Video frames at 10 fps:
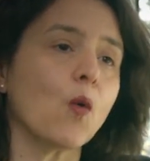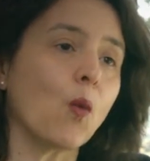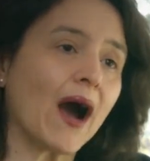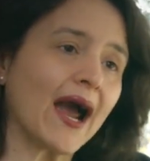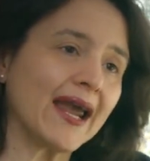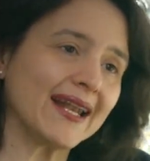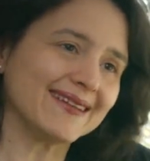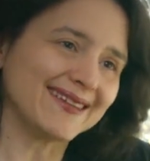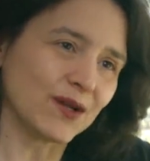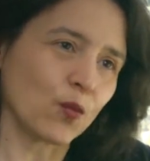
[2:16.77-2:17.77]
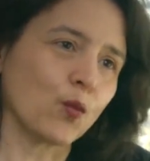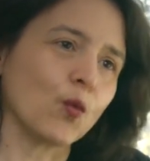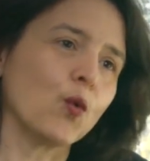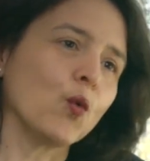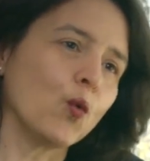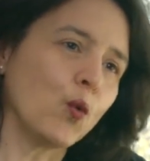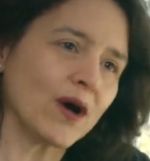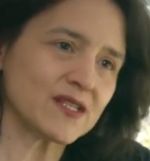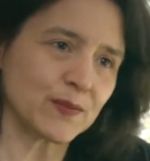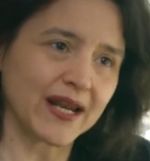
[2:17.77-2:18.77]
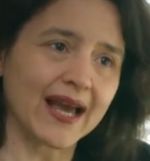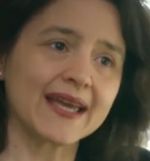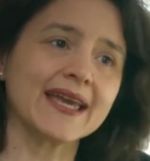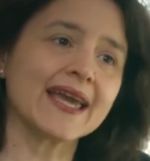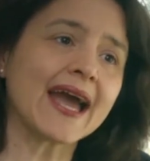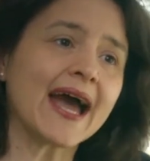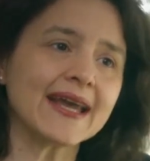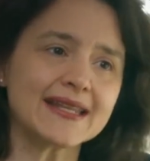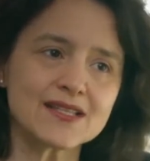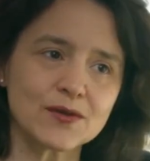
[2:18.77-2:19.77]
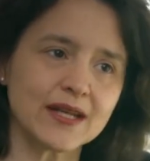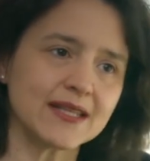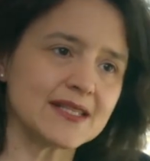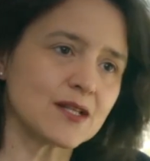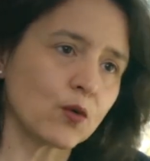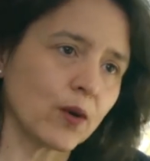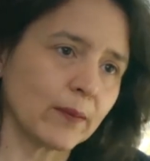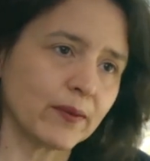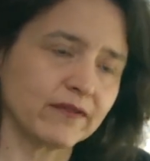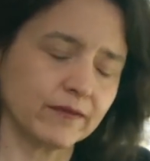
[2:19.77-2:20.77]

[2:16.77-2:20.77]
While, you know, who has been lagging behind is really these lower